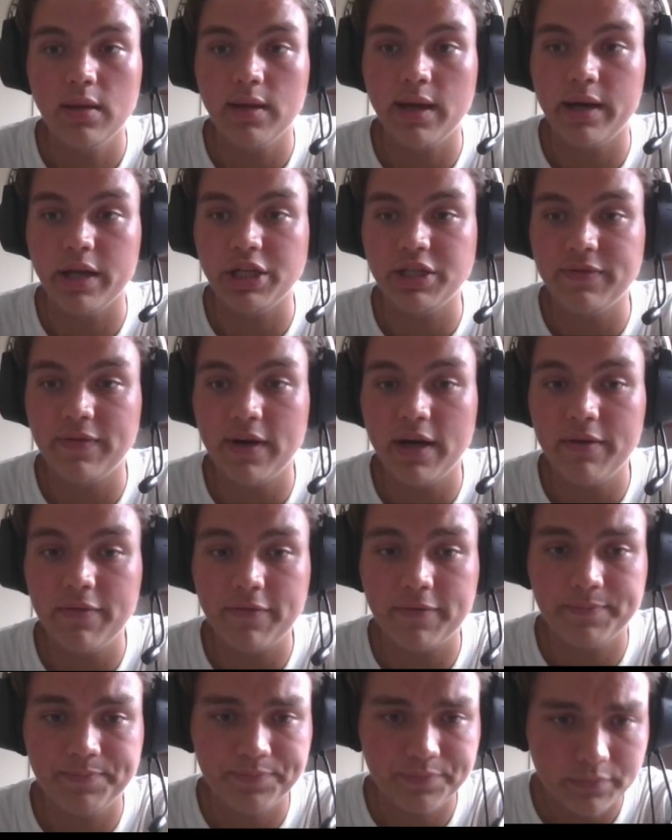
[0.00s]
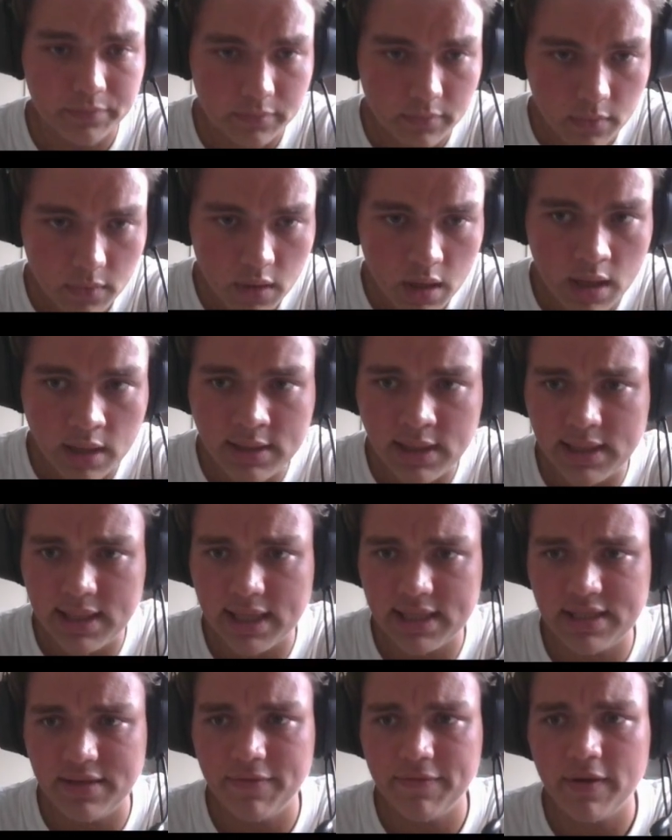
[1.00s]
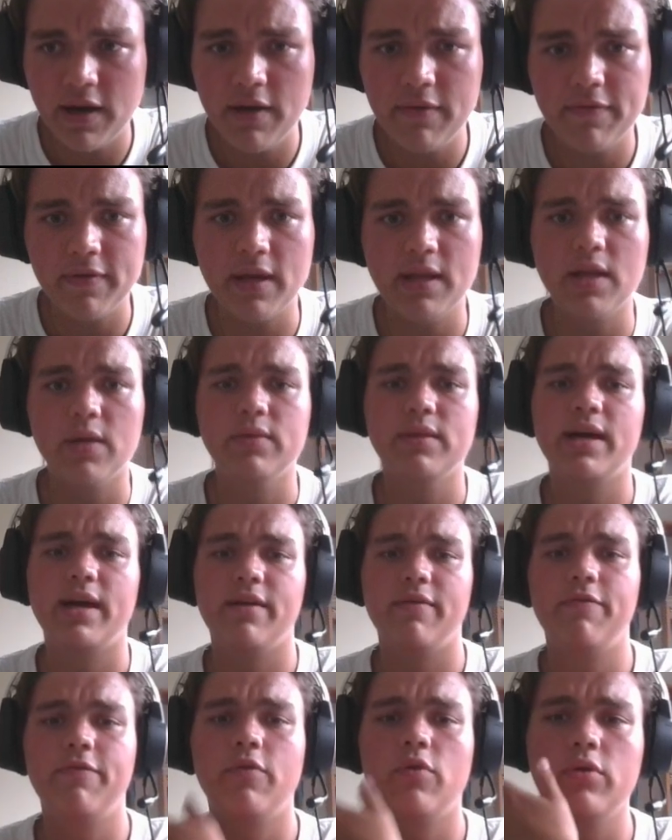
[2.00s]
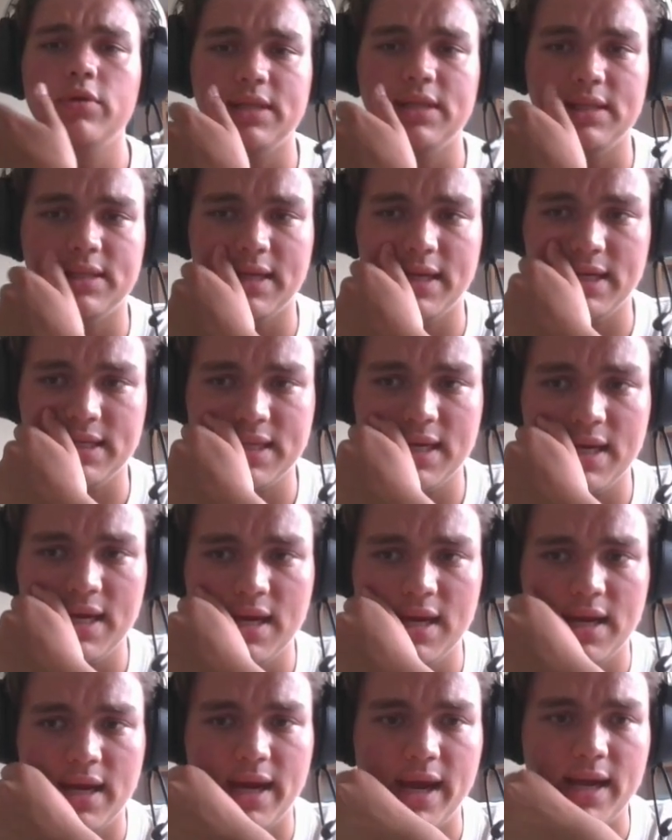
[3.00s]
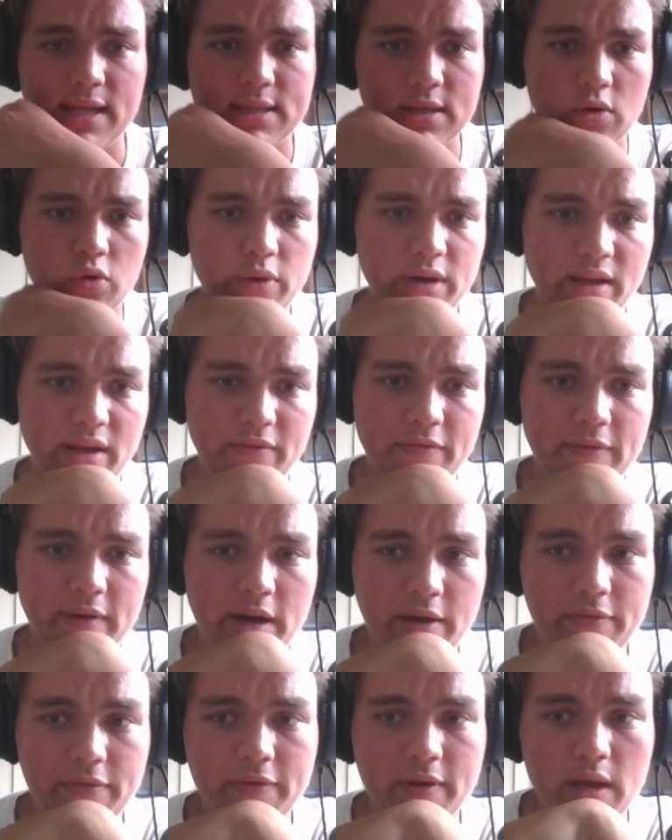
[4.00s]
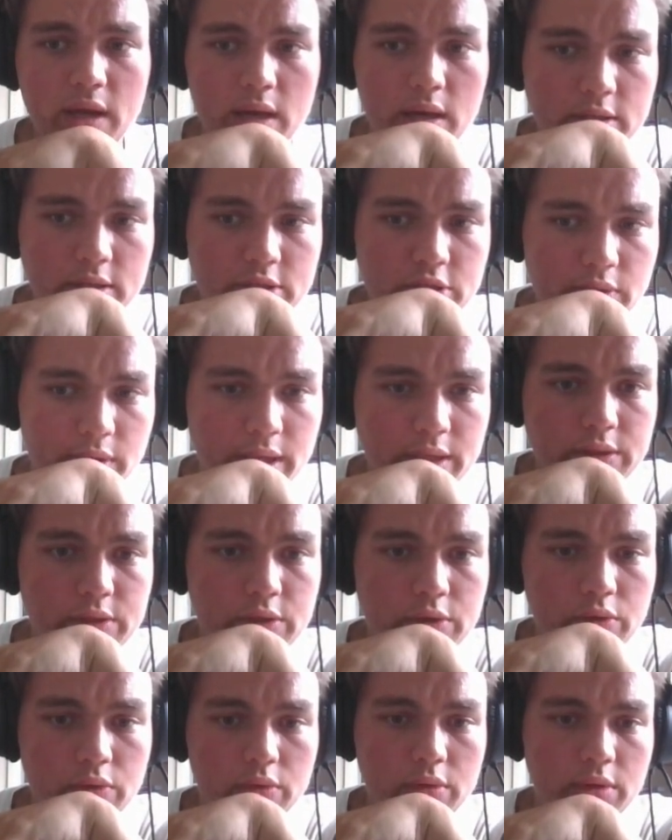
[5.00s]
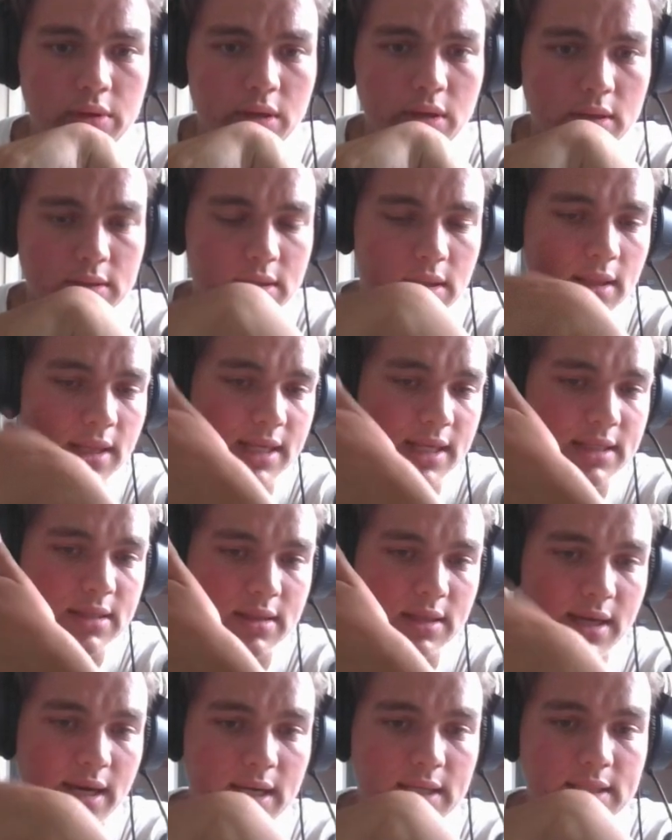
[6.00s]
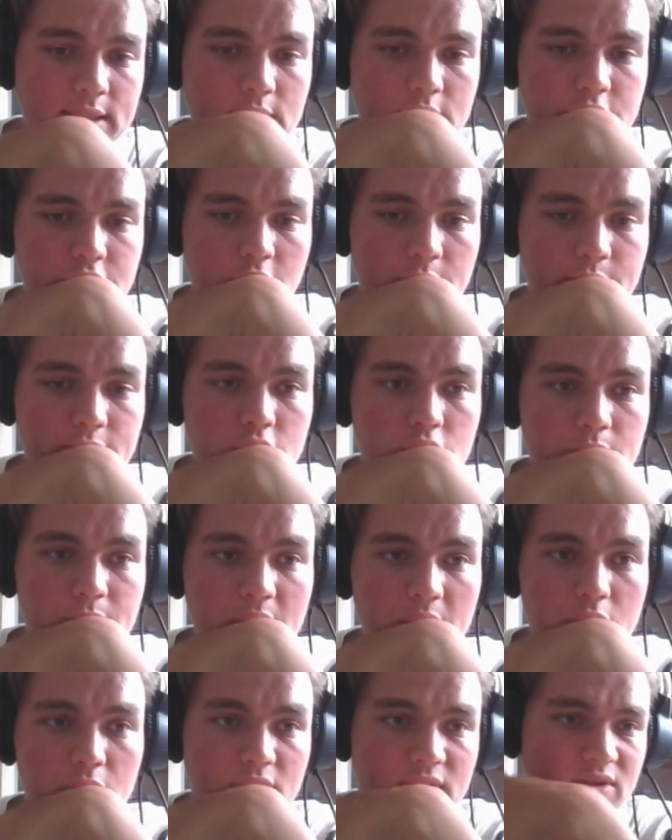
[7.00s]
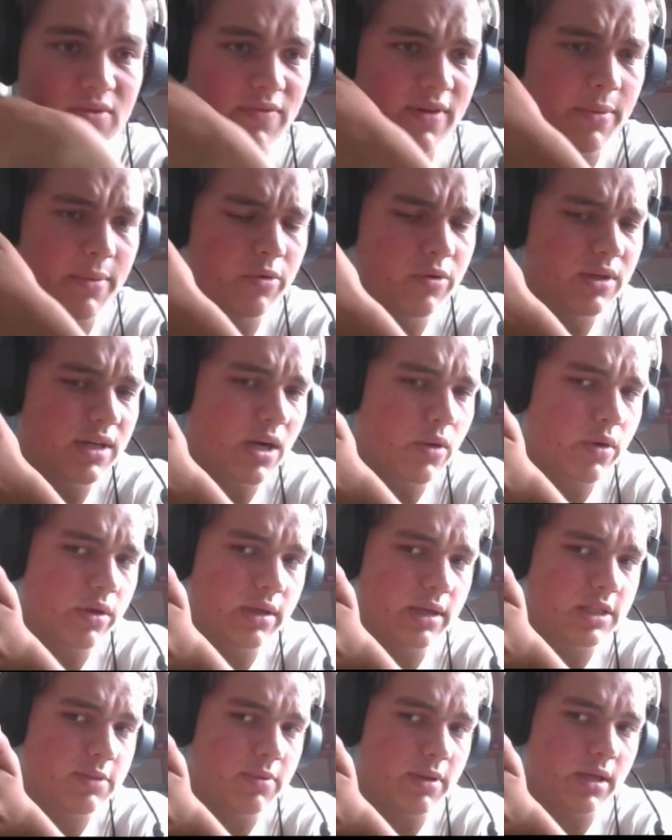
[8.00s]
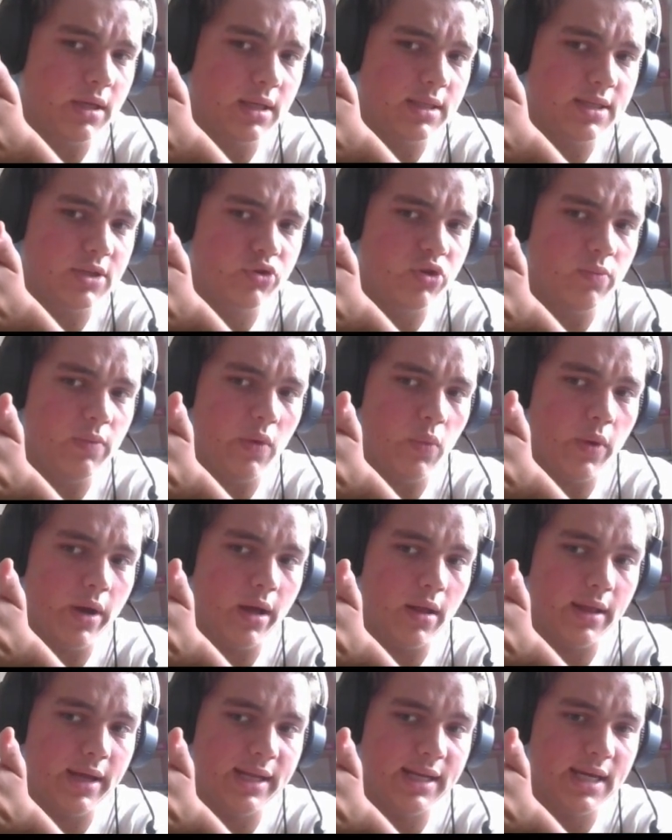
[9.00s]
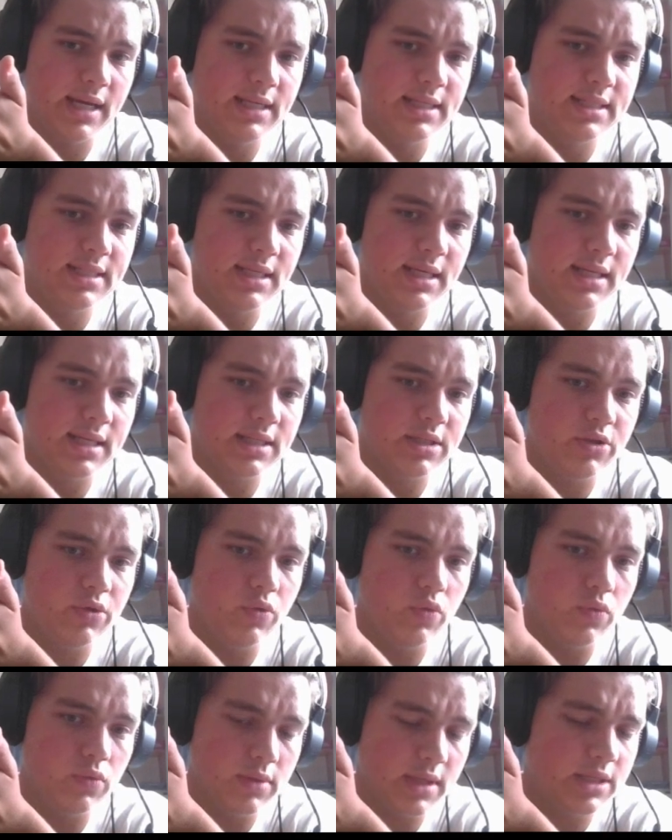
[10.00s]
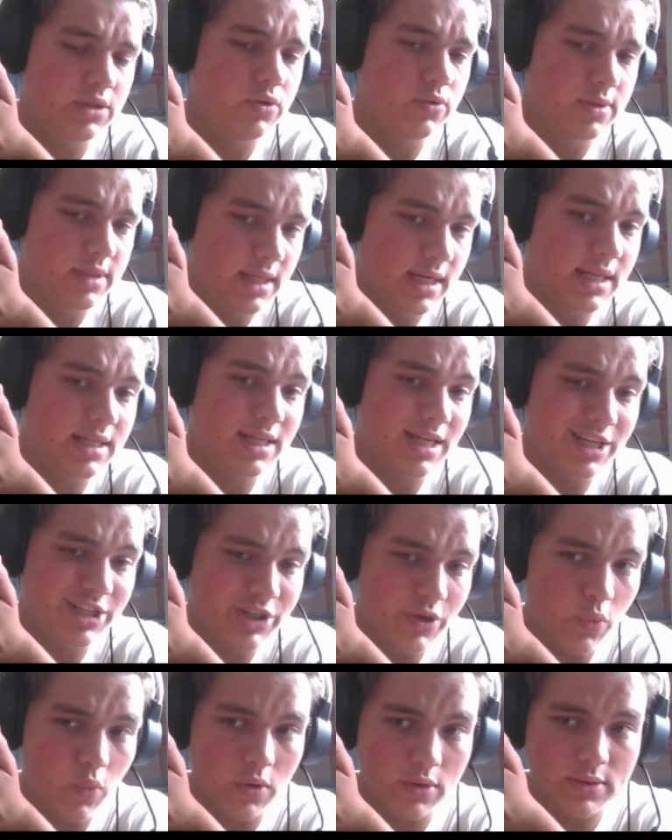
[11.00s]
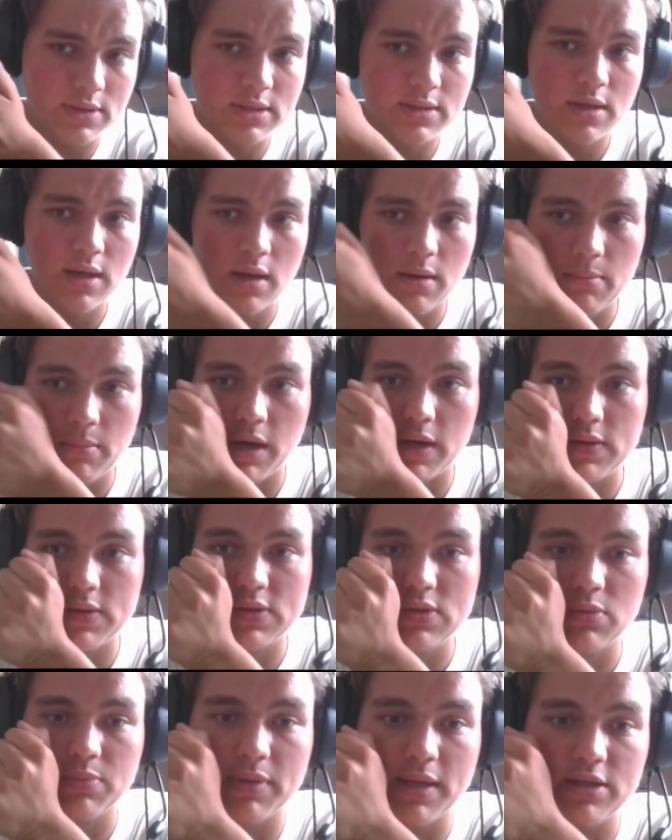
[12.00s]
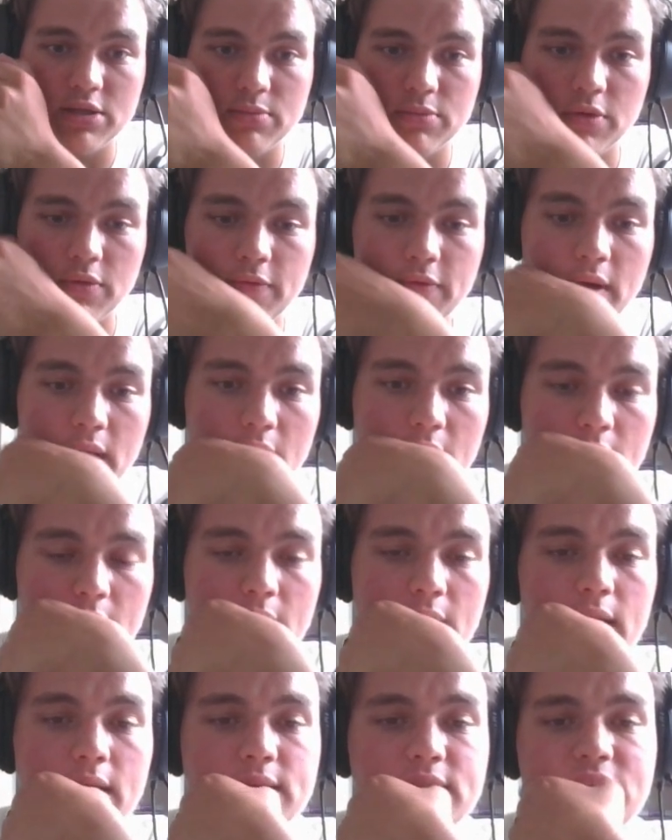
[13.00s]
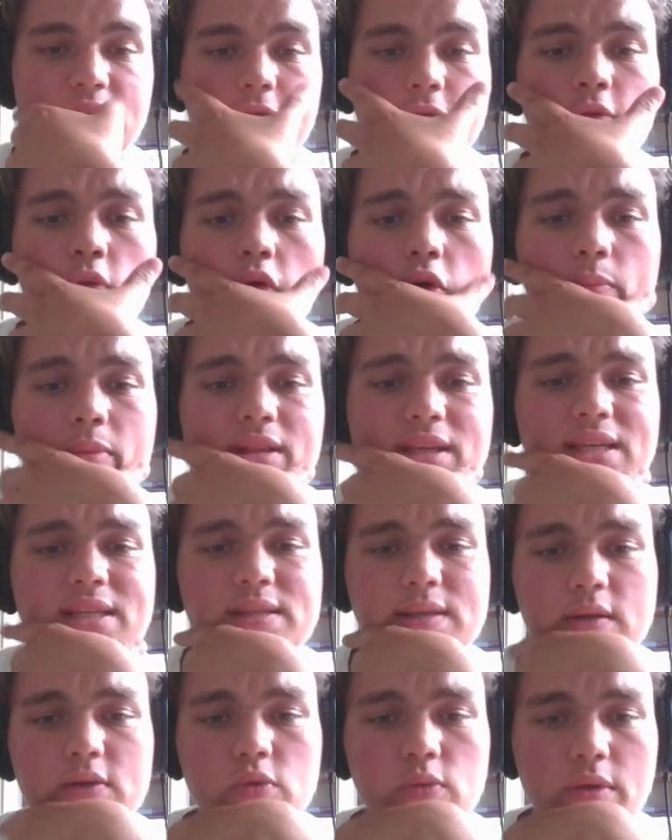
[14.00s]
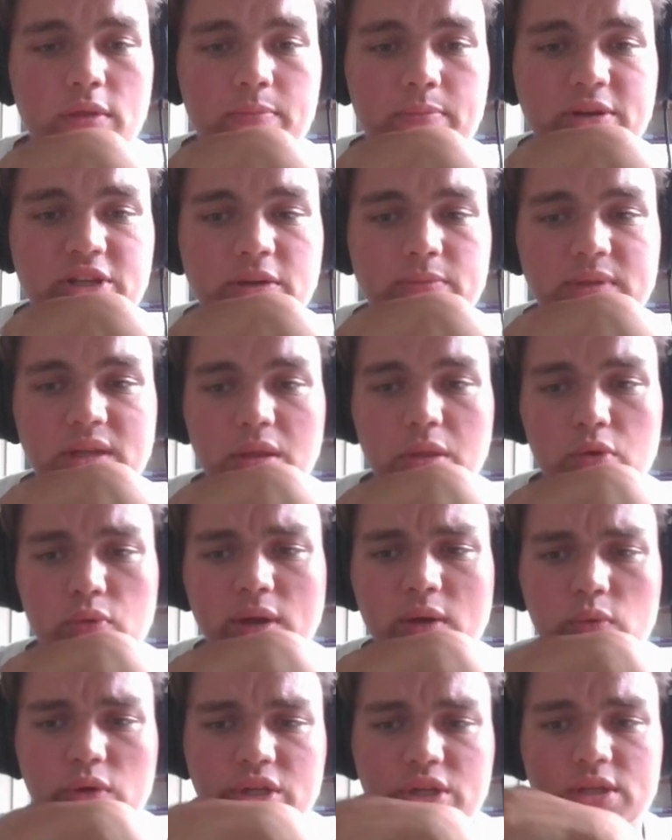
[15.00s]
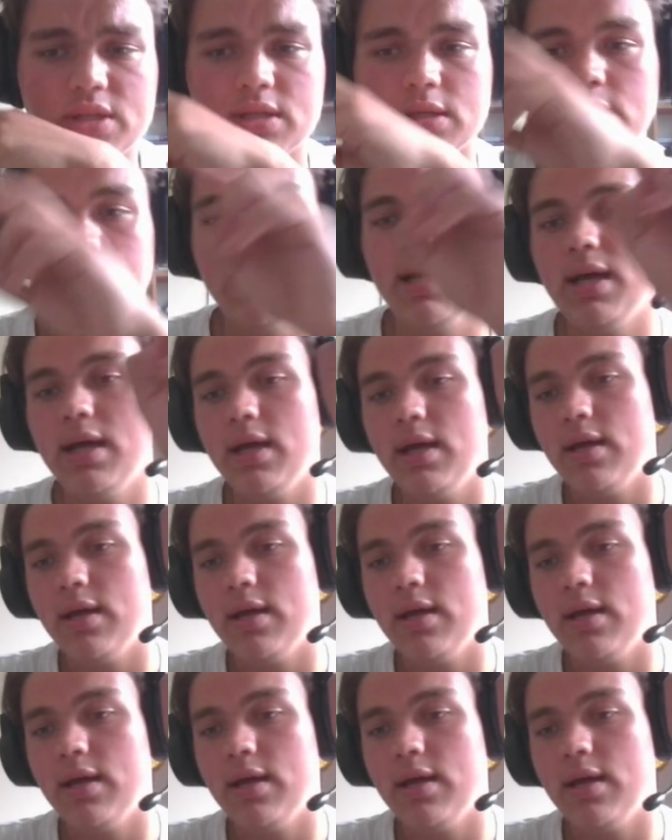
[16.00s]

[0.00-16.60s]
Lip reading: Knight h5, d takes e5, and now knight f4, d takes, and queen a5, trying to not let the knight jump to b3. So Fabiano Caruana is playing it extremely well, and I see that you see that the engine wants Magnus to play the move c4, but he started with bishop d3, which is an